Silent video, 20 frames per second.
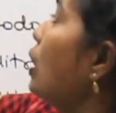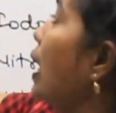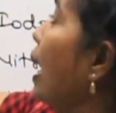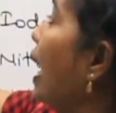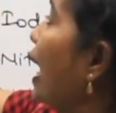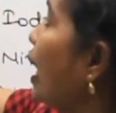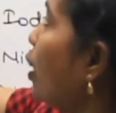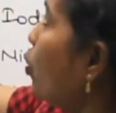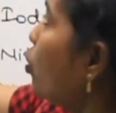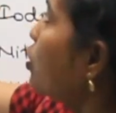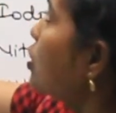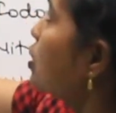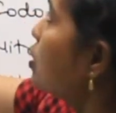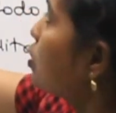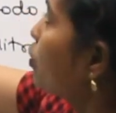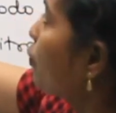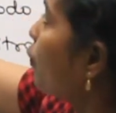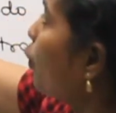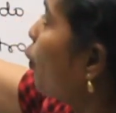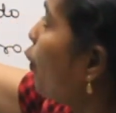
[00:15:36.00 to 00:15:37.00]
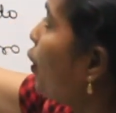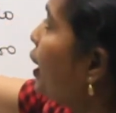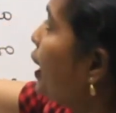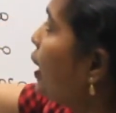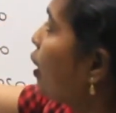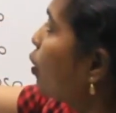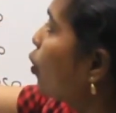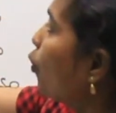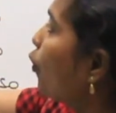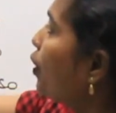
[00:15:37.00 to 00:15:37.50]
Halogens,
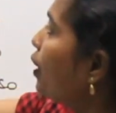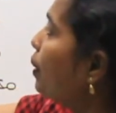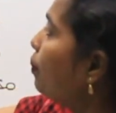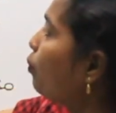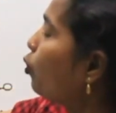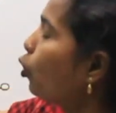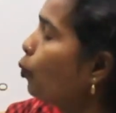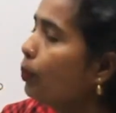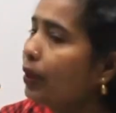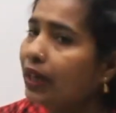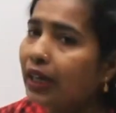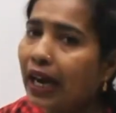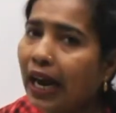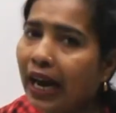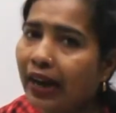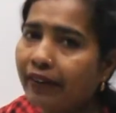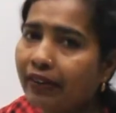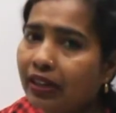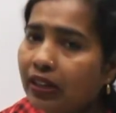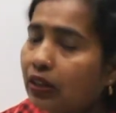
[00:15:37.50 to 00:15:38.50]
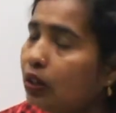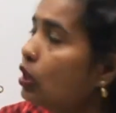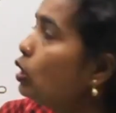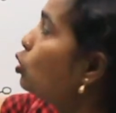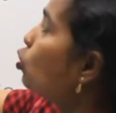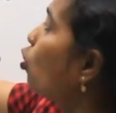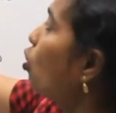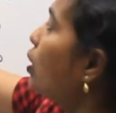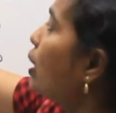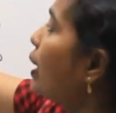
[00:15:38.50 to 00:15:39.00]
fluorine, chlorine, bromine, iodine,
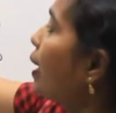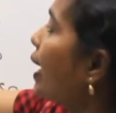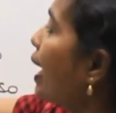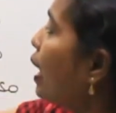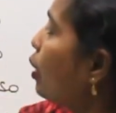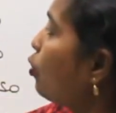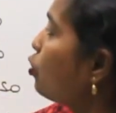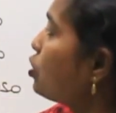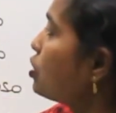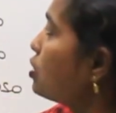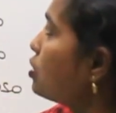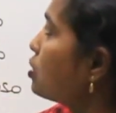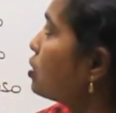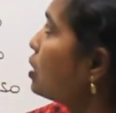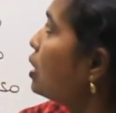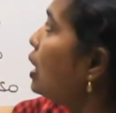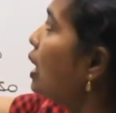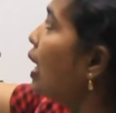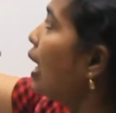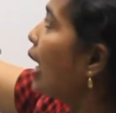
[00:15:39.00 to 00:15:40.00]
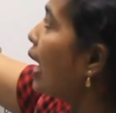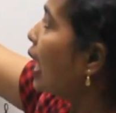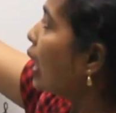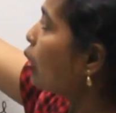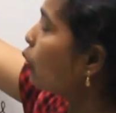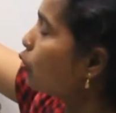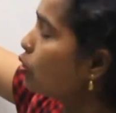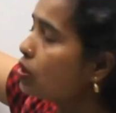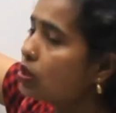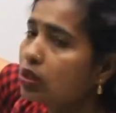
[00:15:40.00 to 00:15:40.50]
these all are halogens.
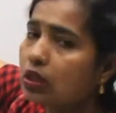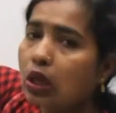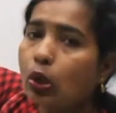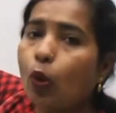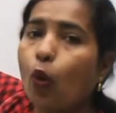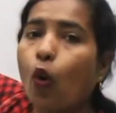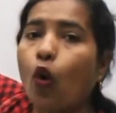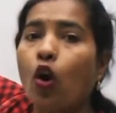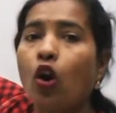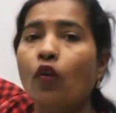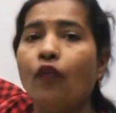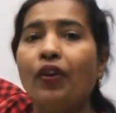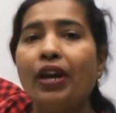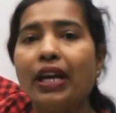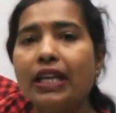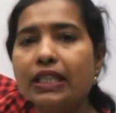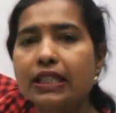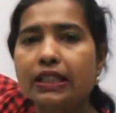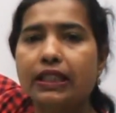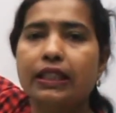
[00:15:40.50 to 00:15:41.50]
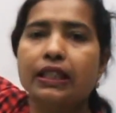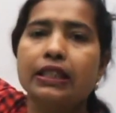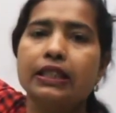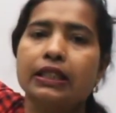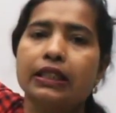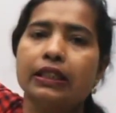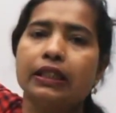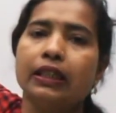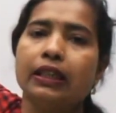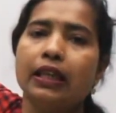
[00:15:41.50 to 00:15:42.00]
Halogens are always
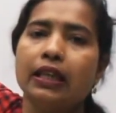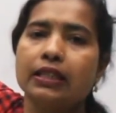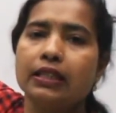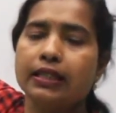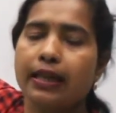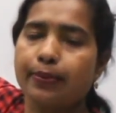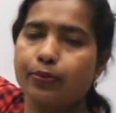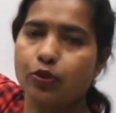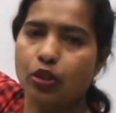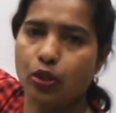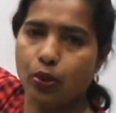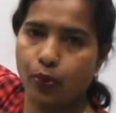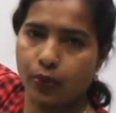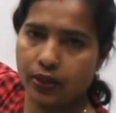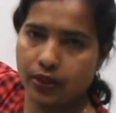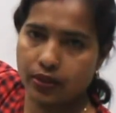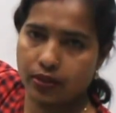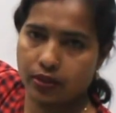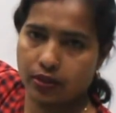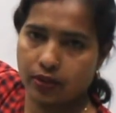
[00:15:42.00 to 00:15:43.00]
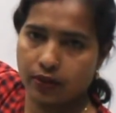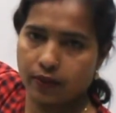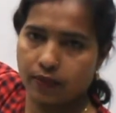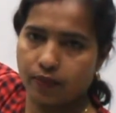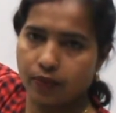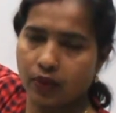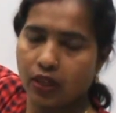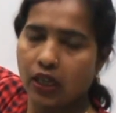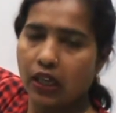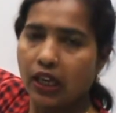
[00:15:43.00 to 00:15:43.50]
considered as substituents.
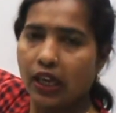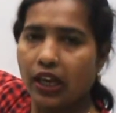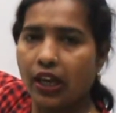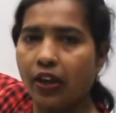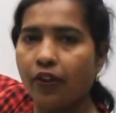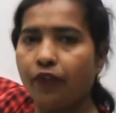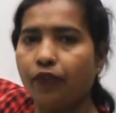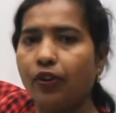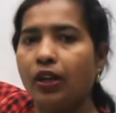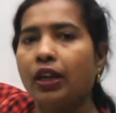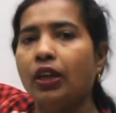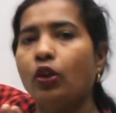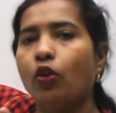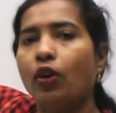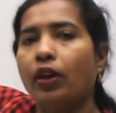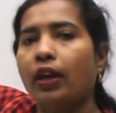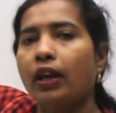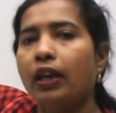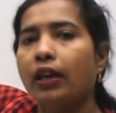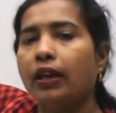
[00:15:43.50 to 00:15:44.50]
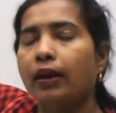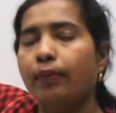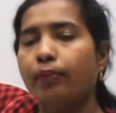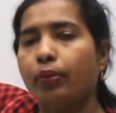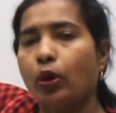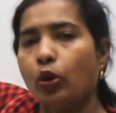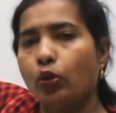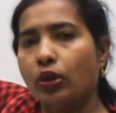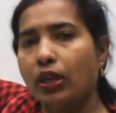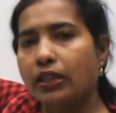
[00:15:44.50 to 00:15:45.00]
If any organic
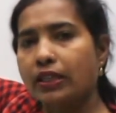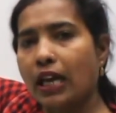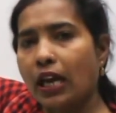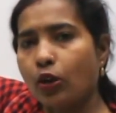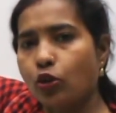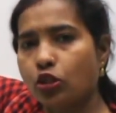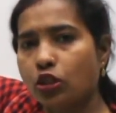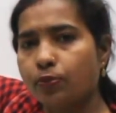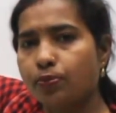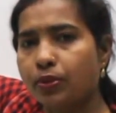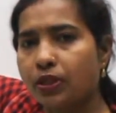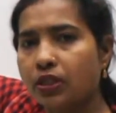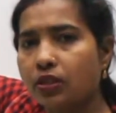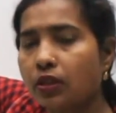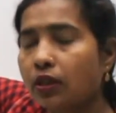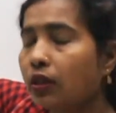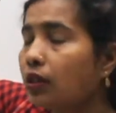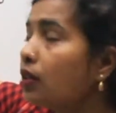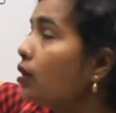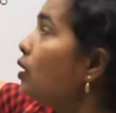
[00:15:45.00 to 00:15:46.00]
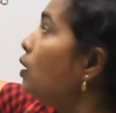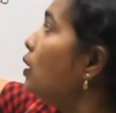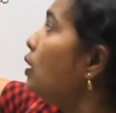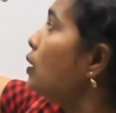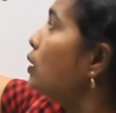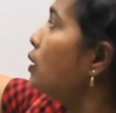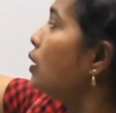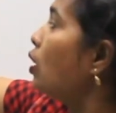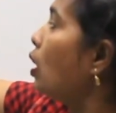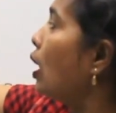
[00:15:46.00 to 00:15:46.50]
compound has halogen present,
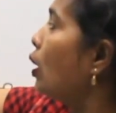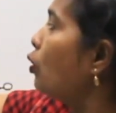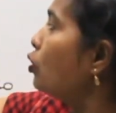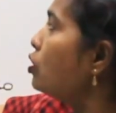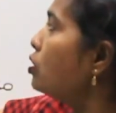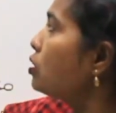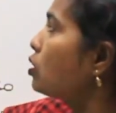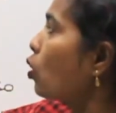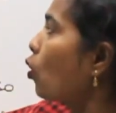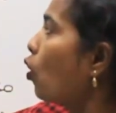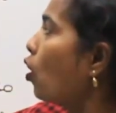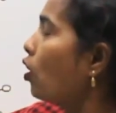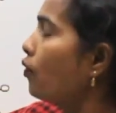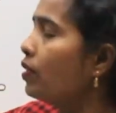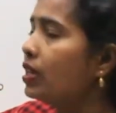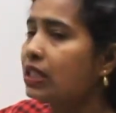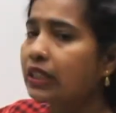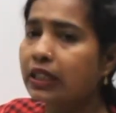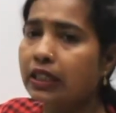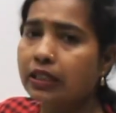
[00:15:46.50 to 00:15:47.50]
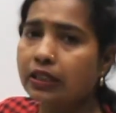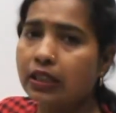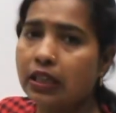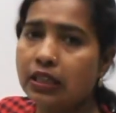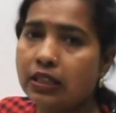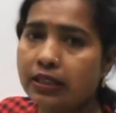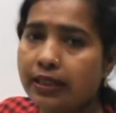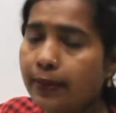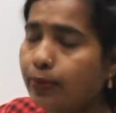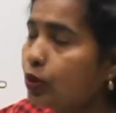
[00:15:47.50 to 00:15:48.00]
the halogens are always
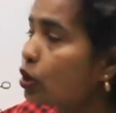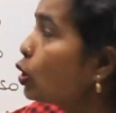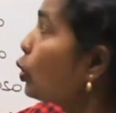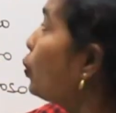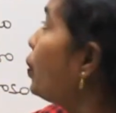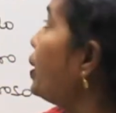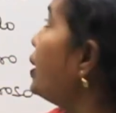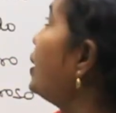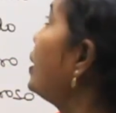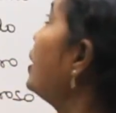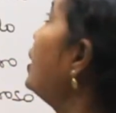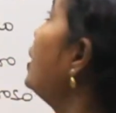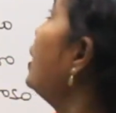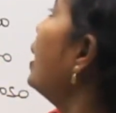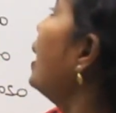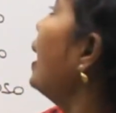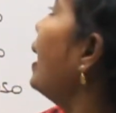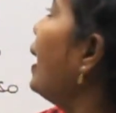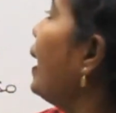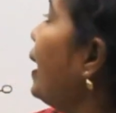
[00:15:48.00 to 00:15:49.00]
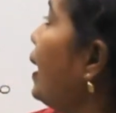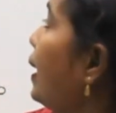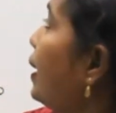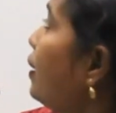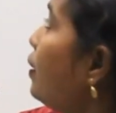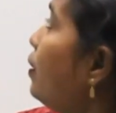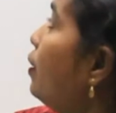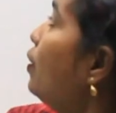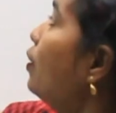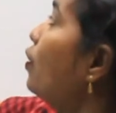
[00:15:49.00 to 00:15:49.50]
considered as substituent,
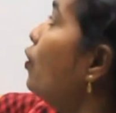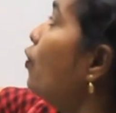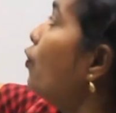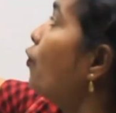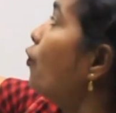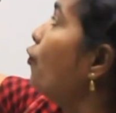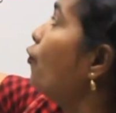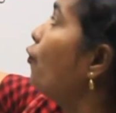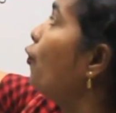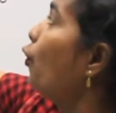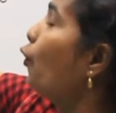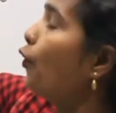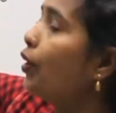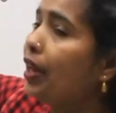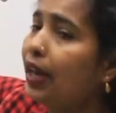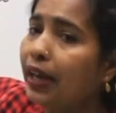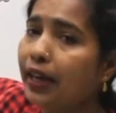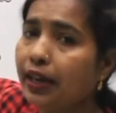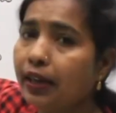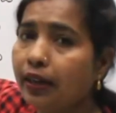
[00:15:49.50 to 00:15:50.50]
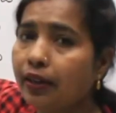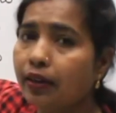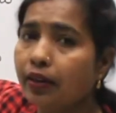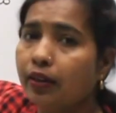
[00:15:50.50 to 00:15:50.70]
and fluorine